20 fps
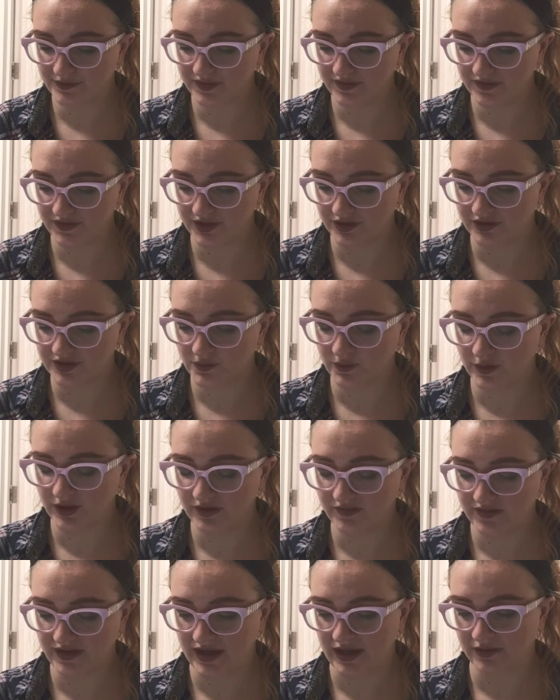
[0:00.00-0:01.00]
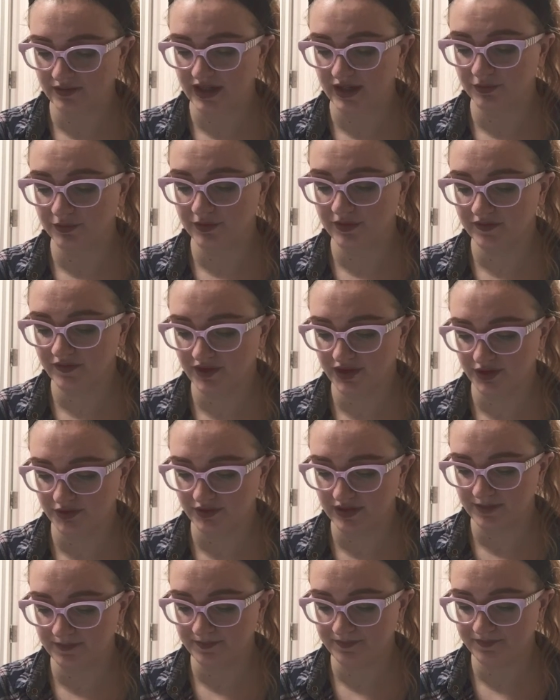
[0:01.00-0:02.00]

reviews were found and reviewed.